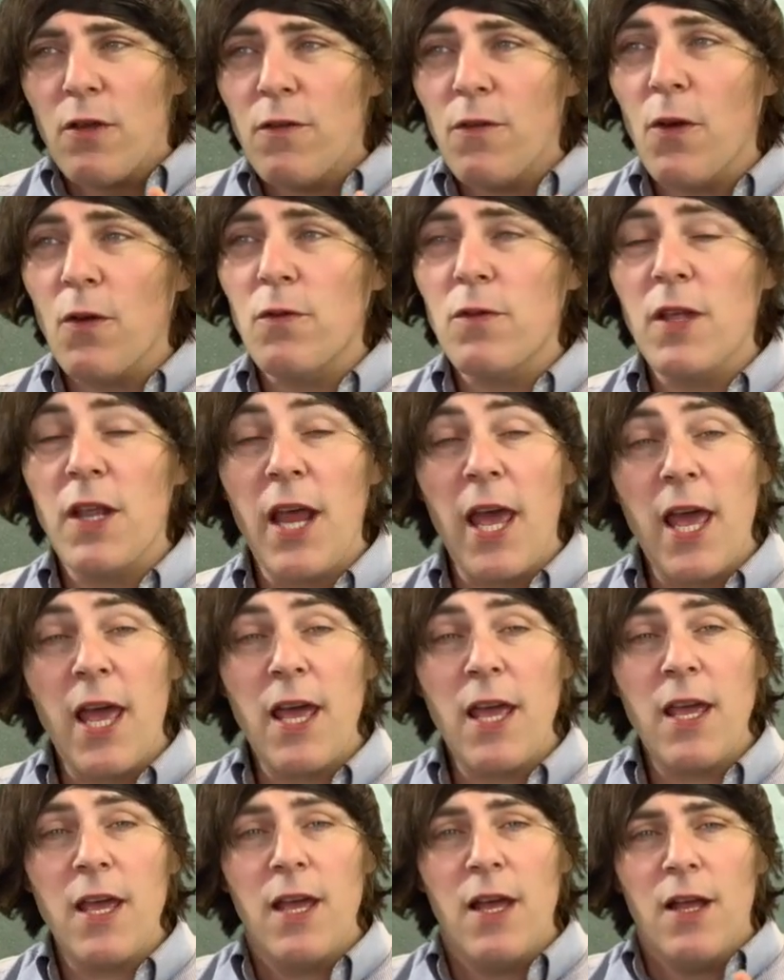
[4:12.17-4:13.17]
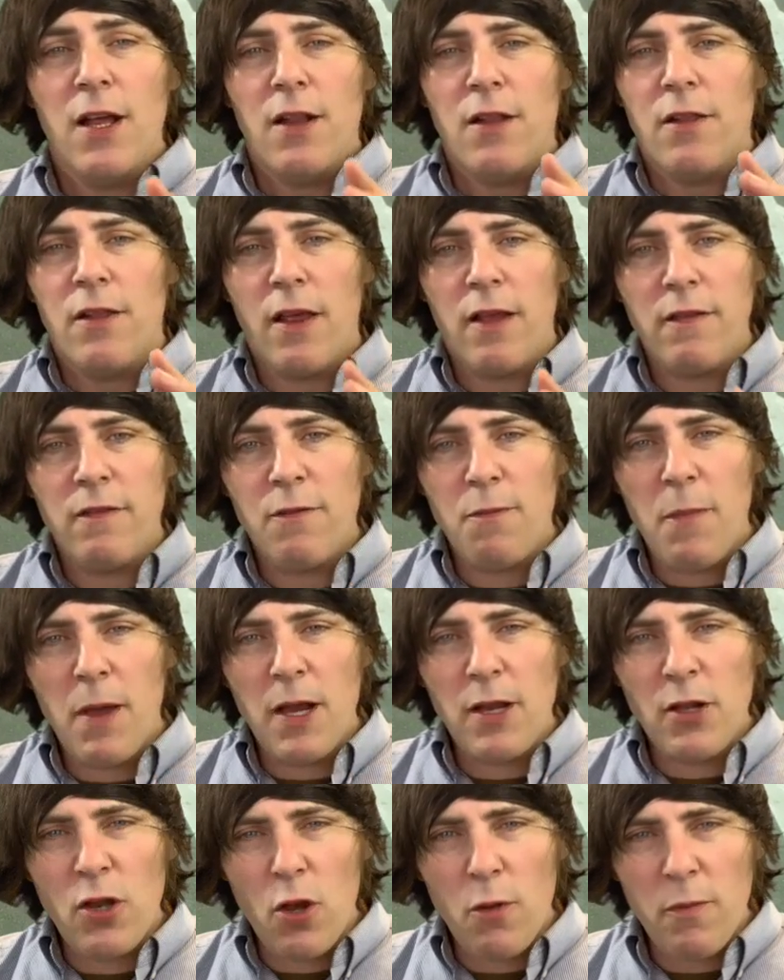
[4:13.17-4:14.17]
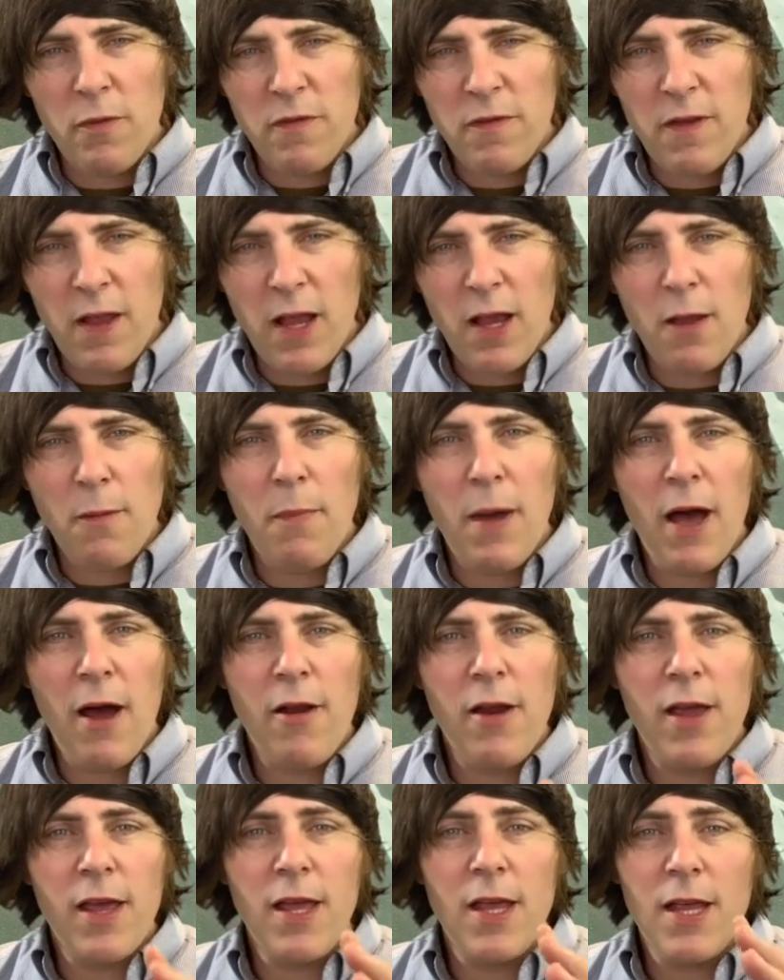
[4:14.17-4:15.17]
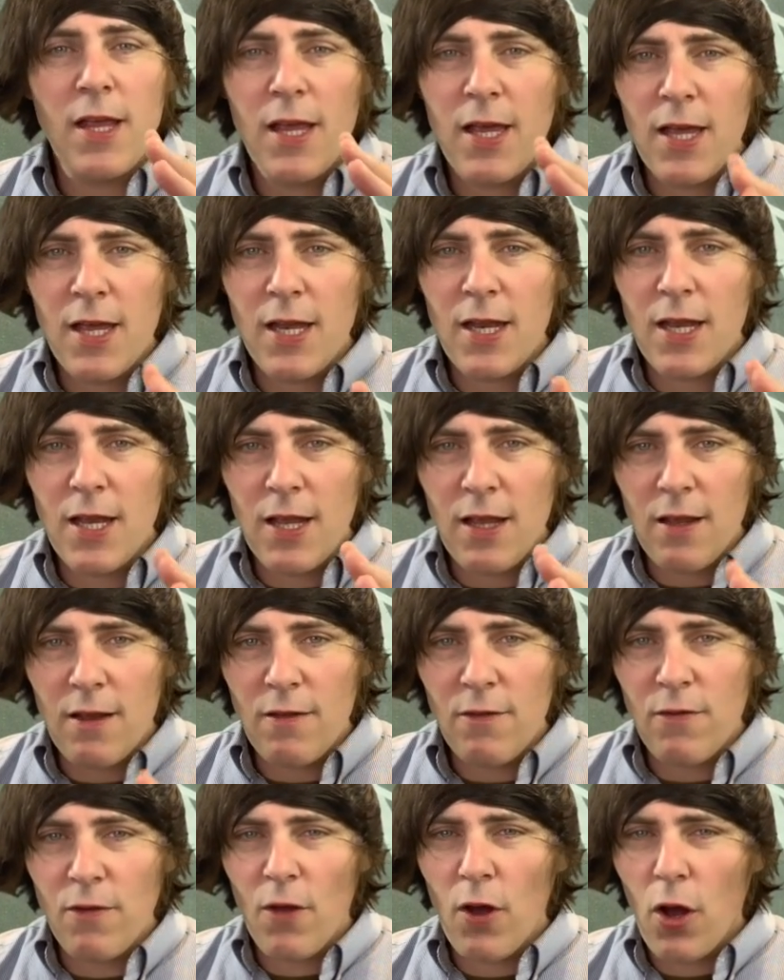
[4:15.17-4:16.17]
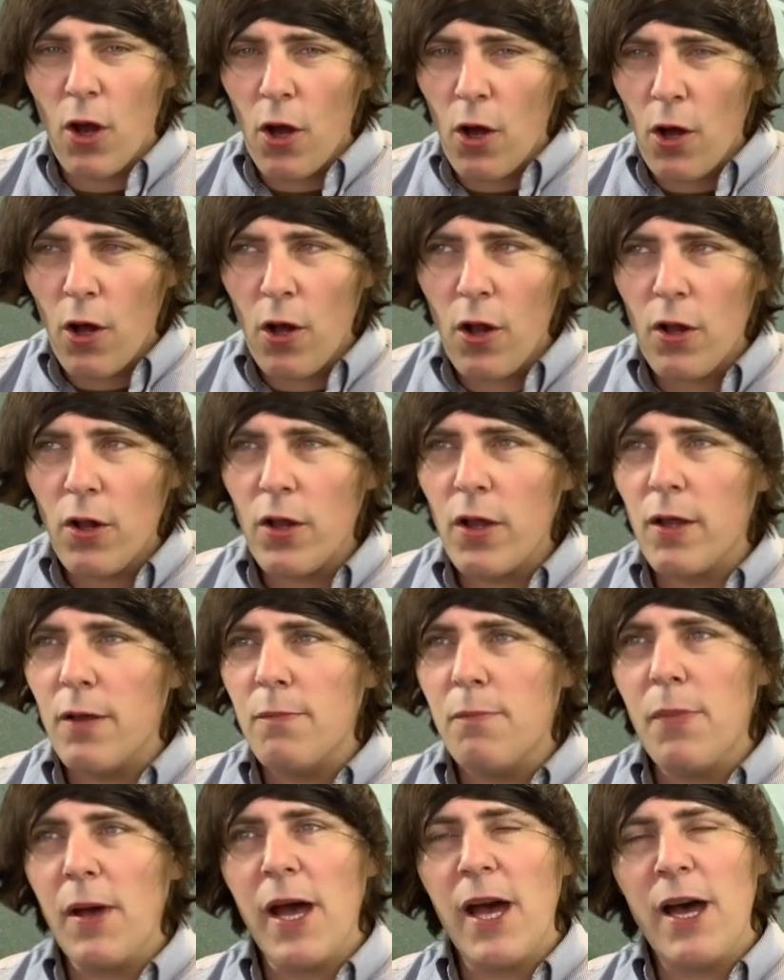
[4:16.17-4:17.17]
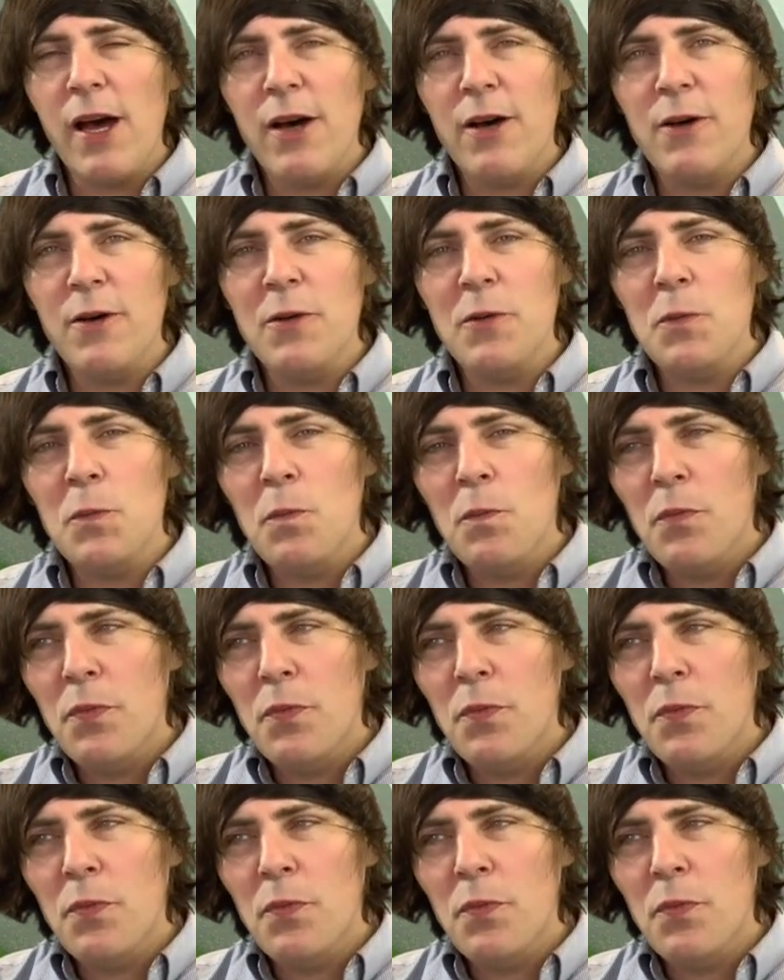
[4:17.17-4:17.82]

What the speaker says: So today, let's make no mistake about it, it is all about